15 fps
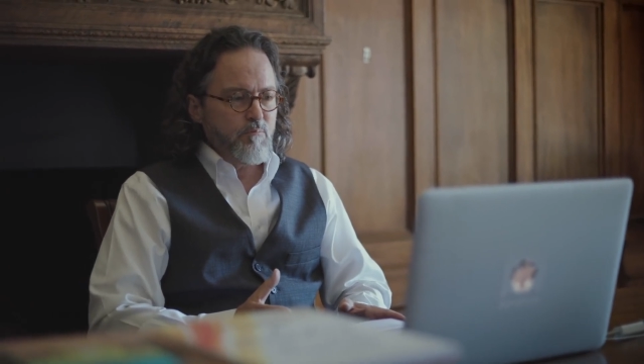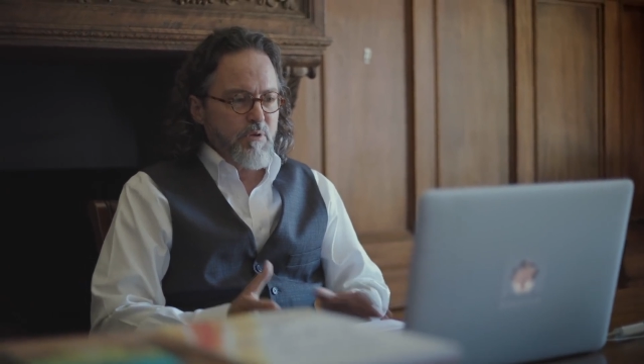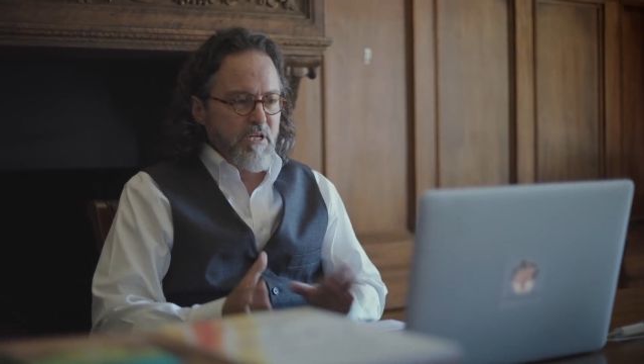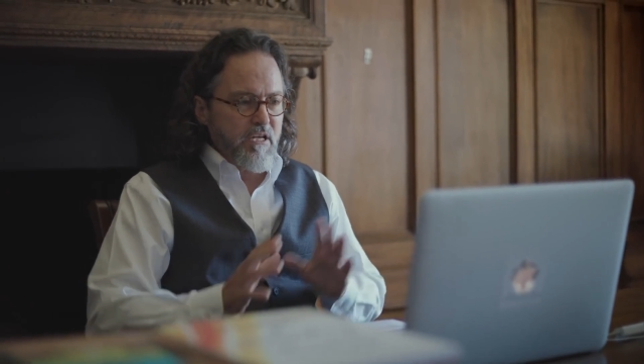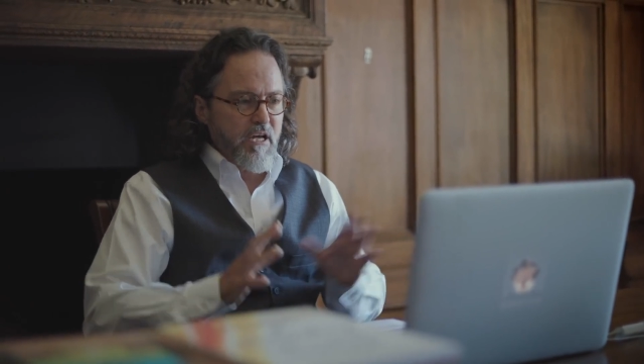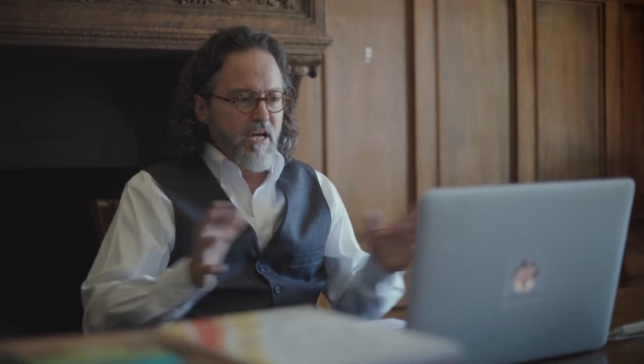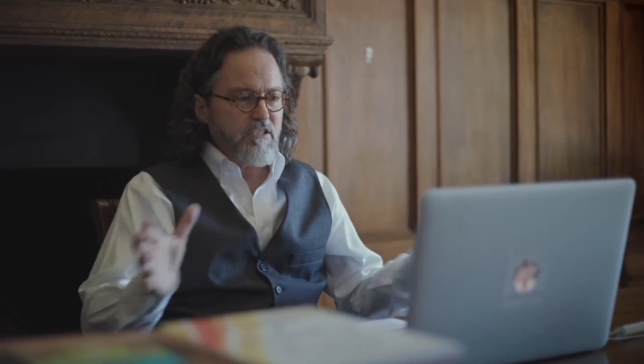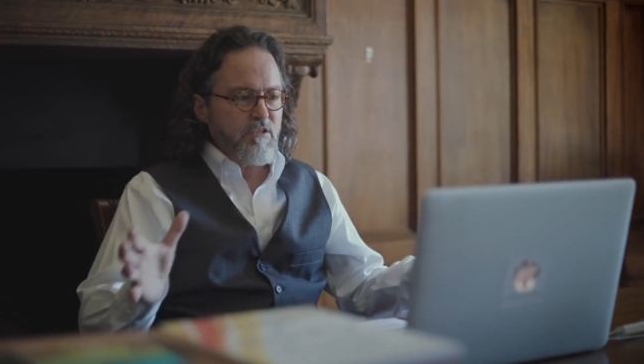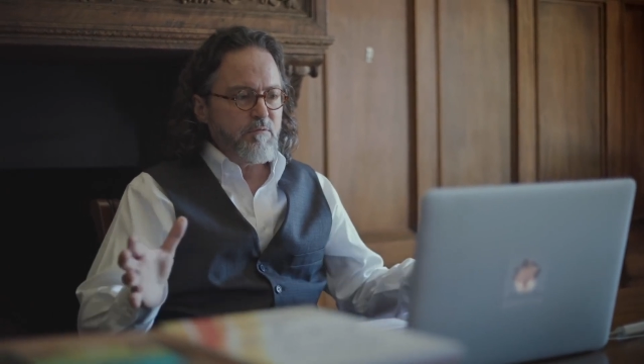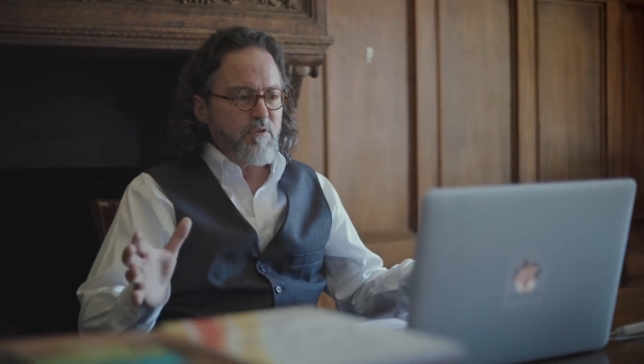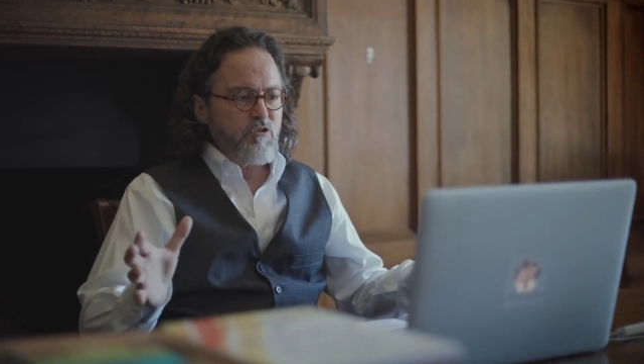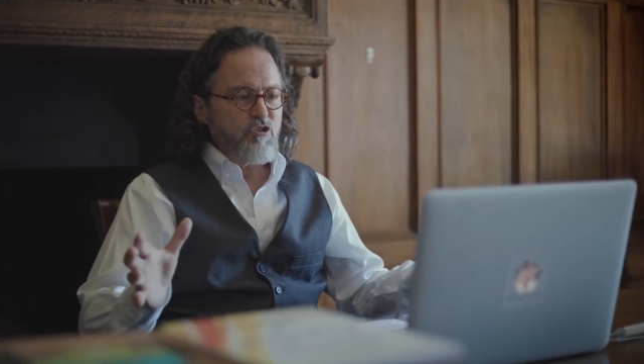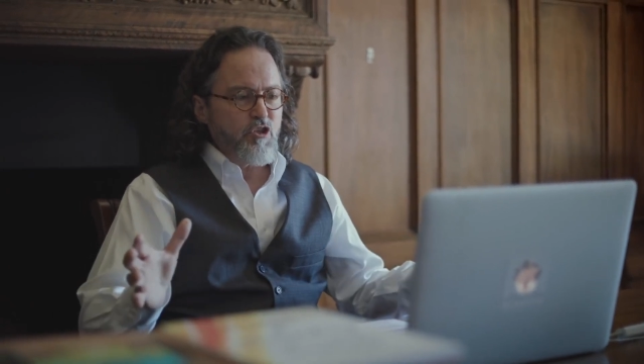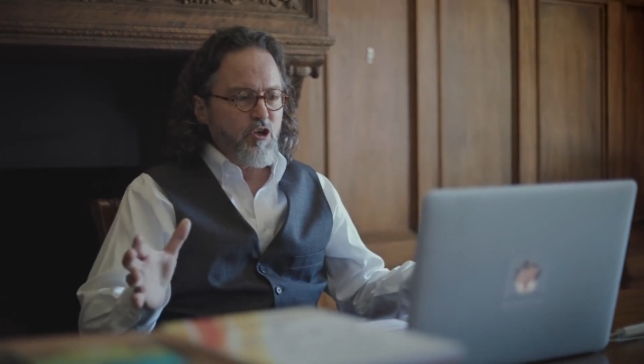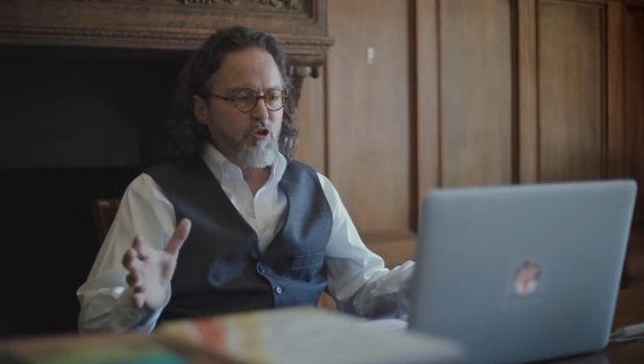because of
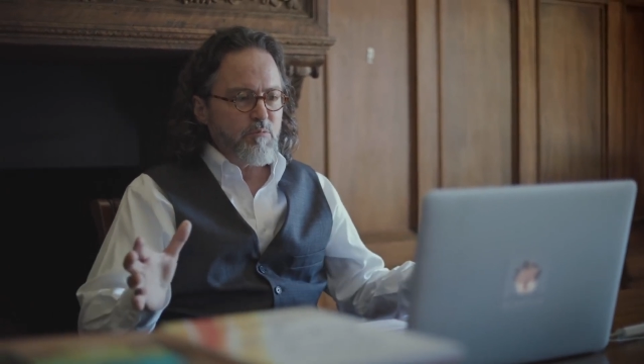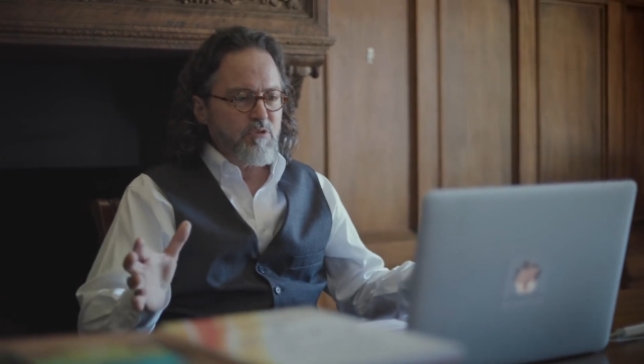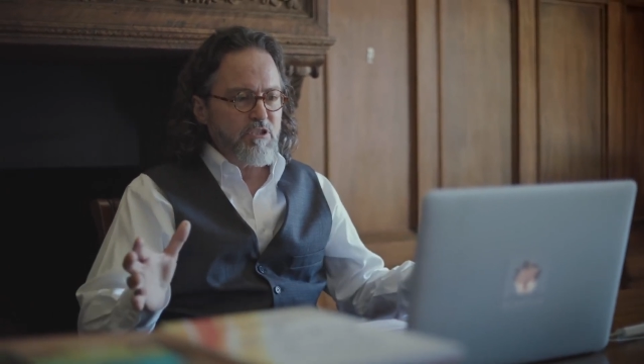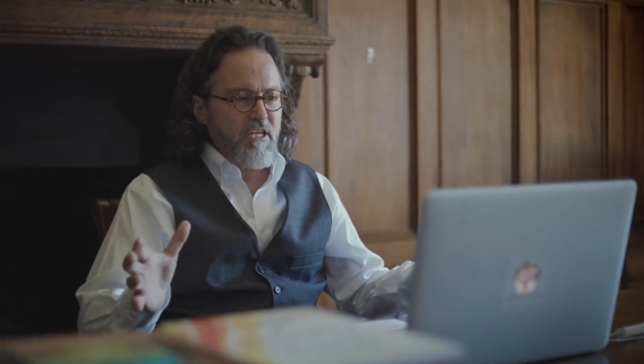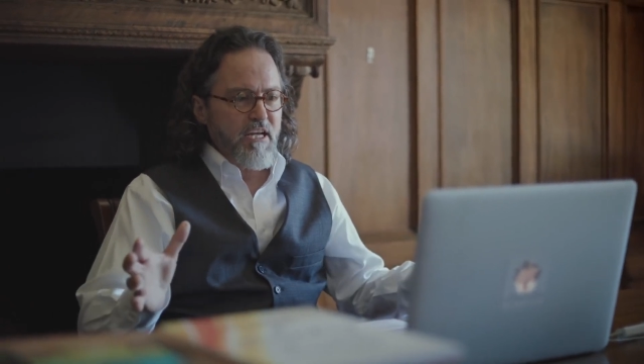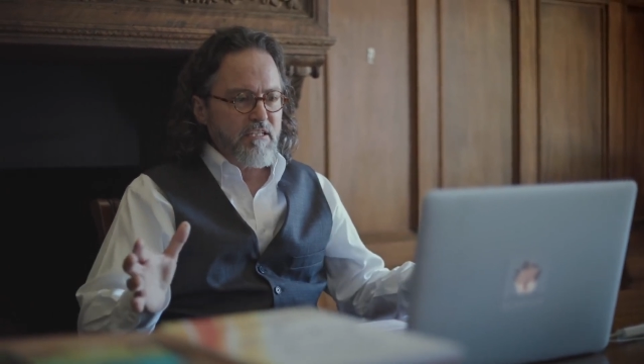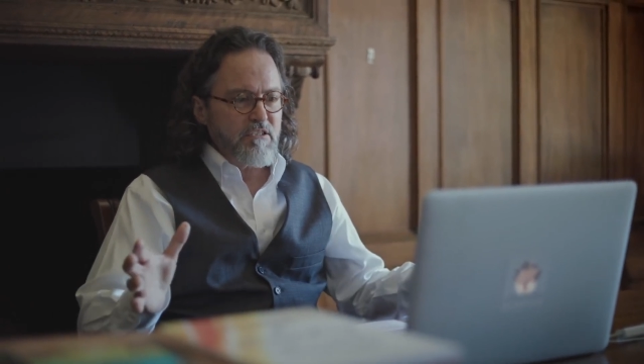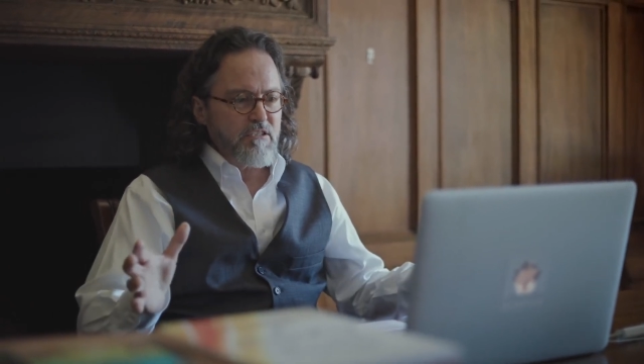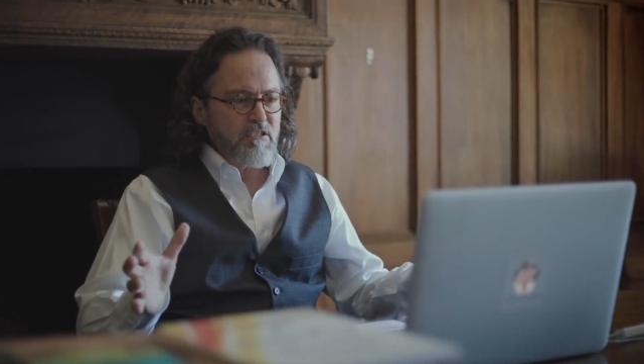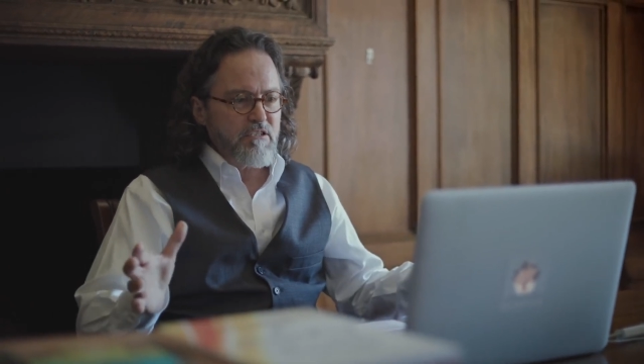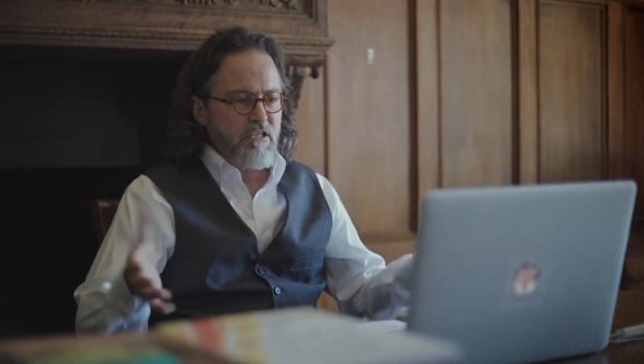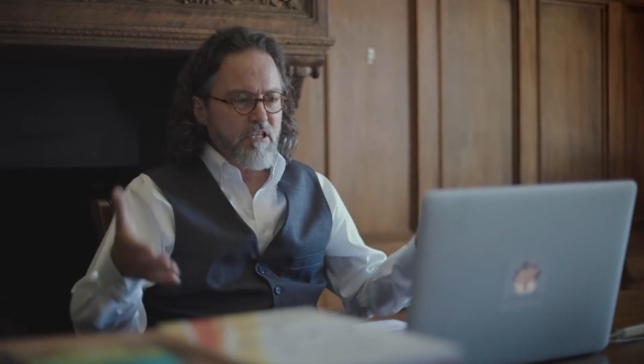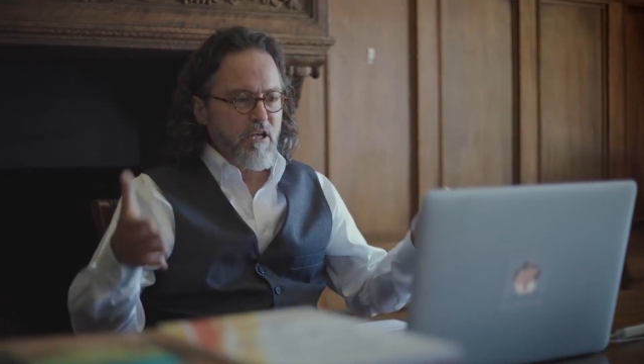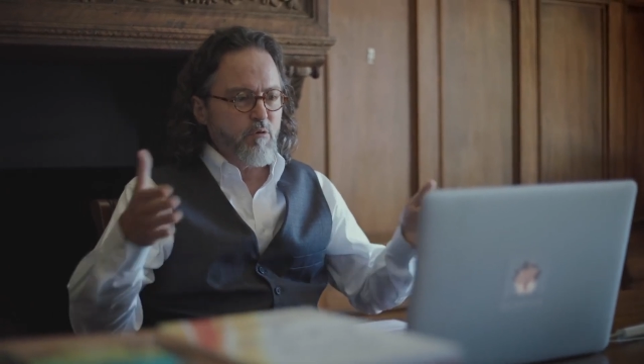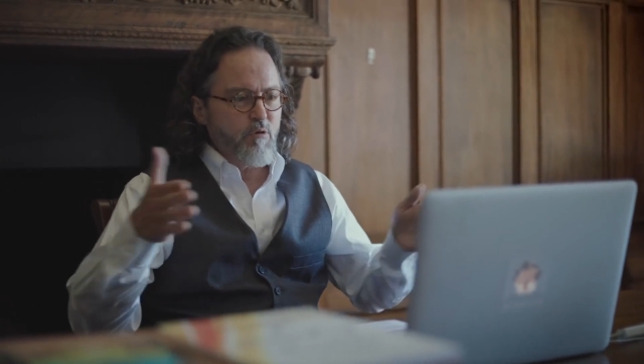the circumstances
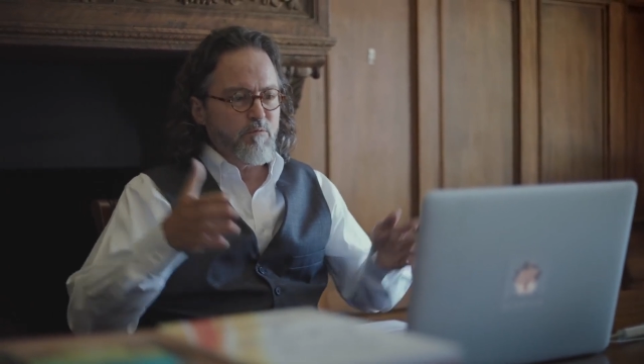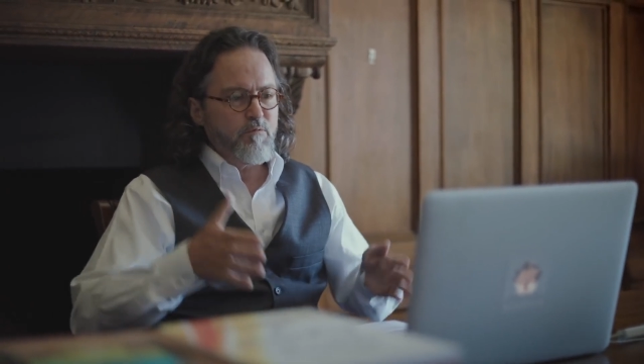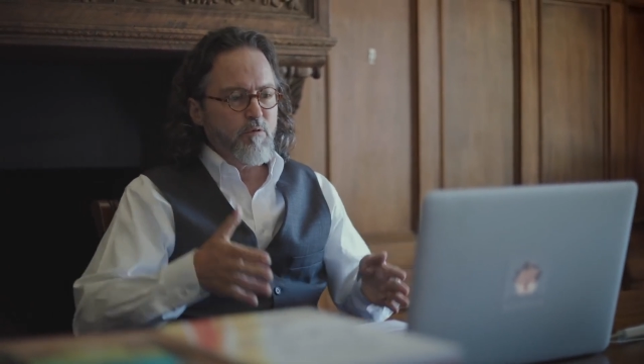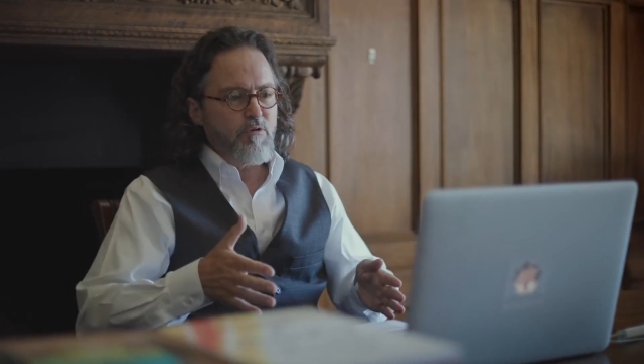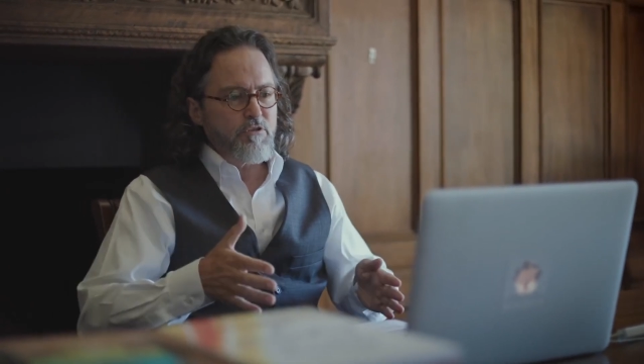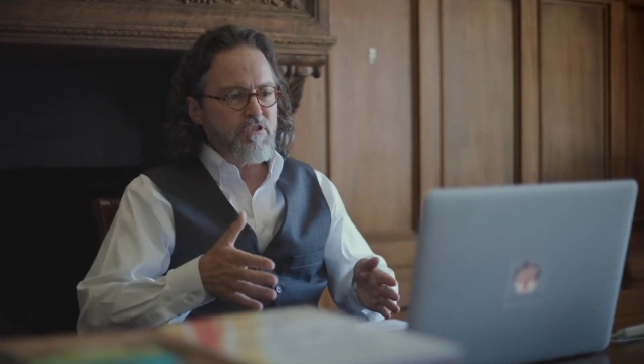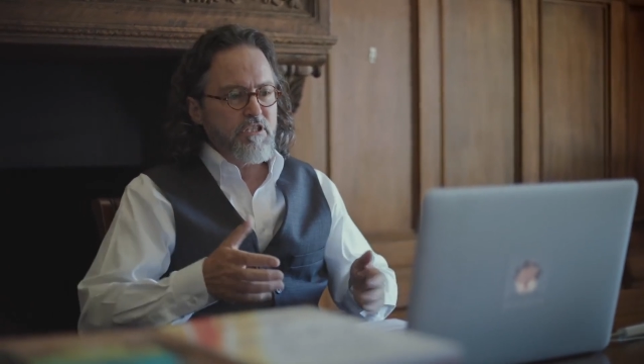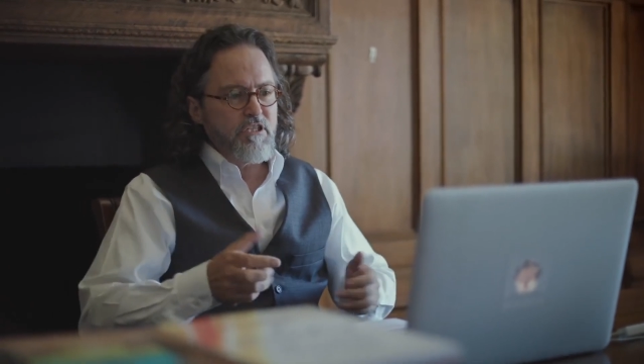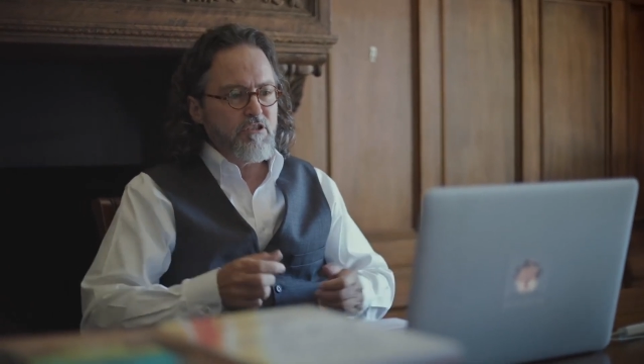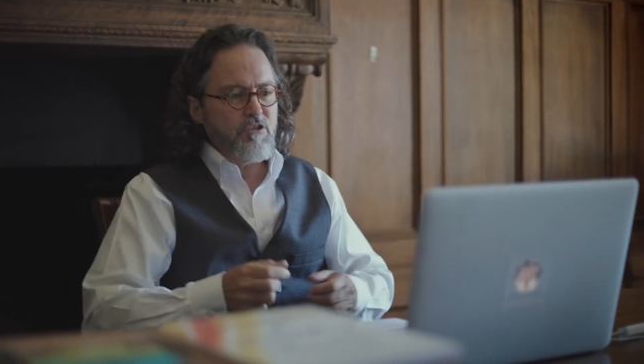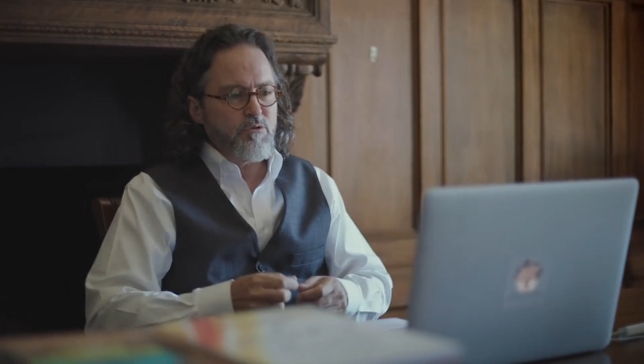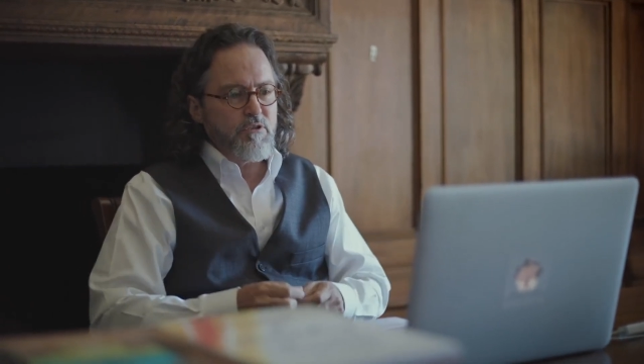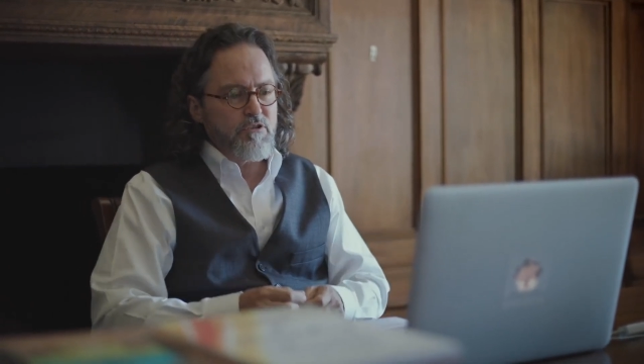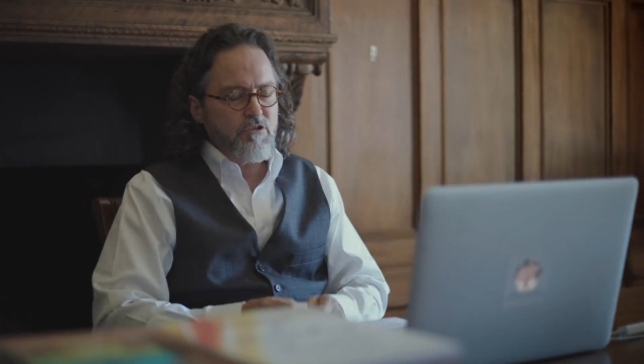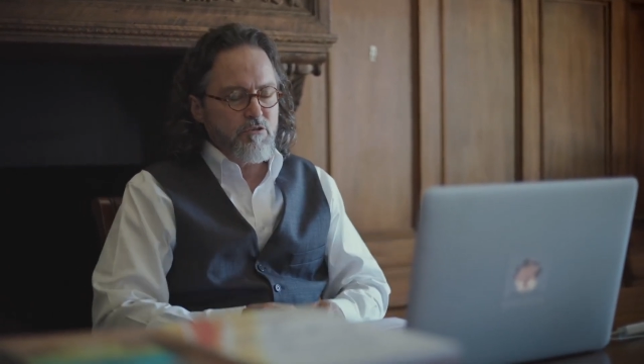that they were forced
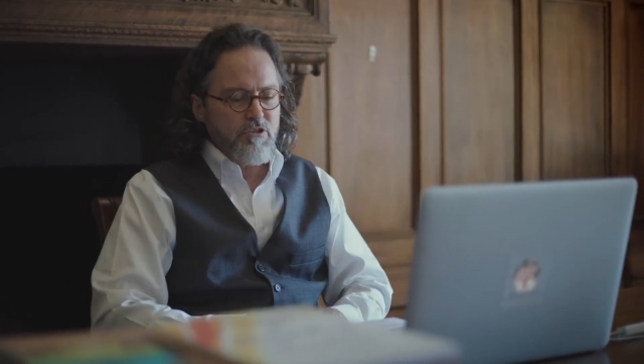into it.